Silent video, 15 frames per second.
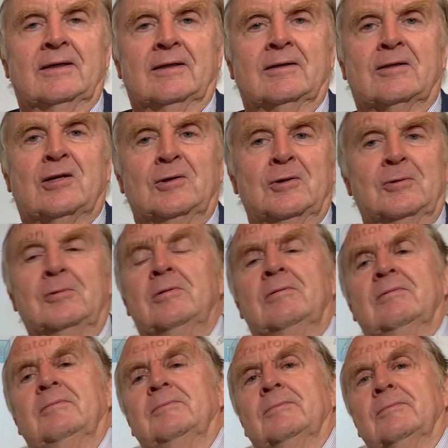to
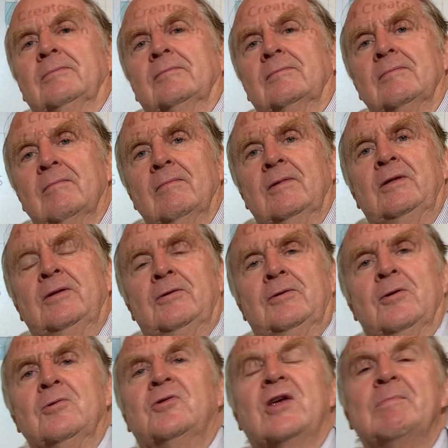
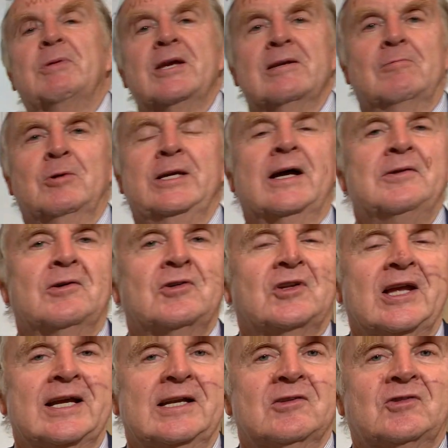do something that we
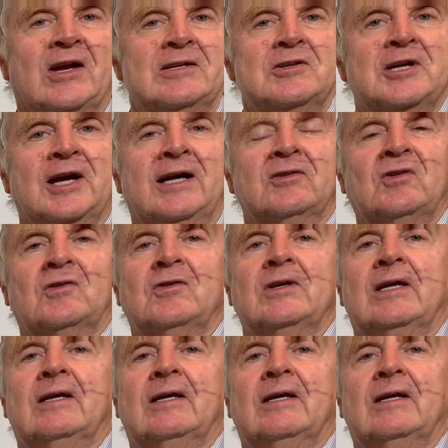understand is unjust,